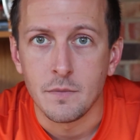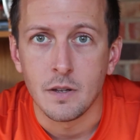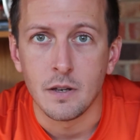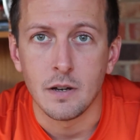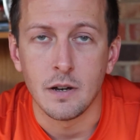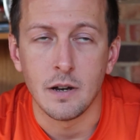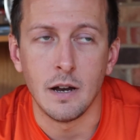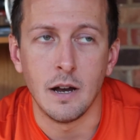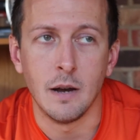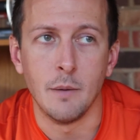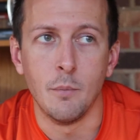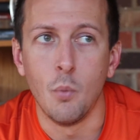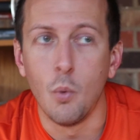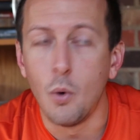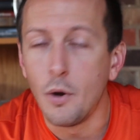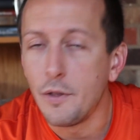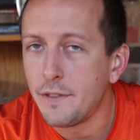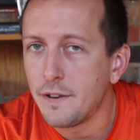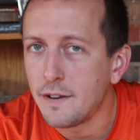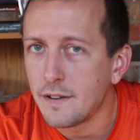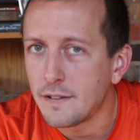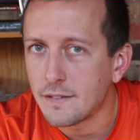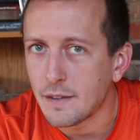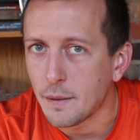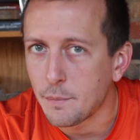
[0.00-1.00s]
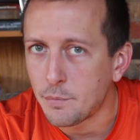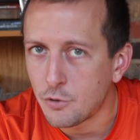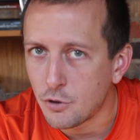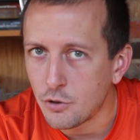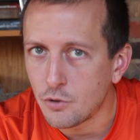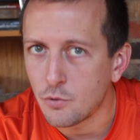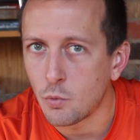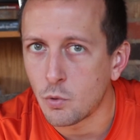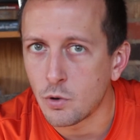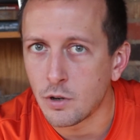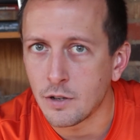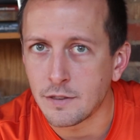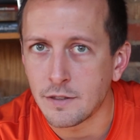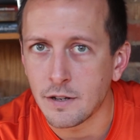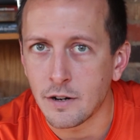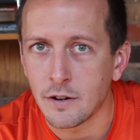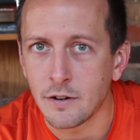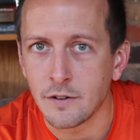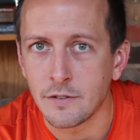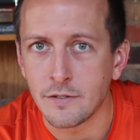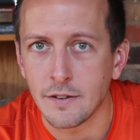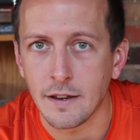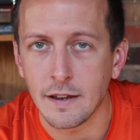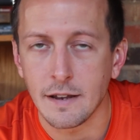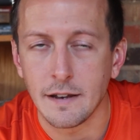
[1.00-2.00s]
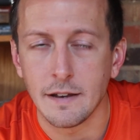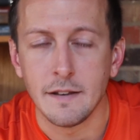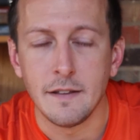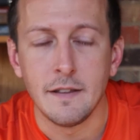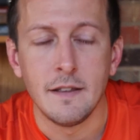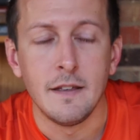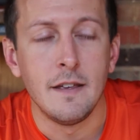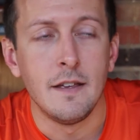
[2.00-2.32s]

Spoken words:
with an exception. We'll get there in a second.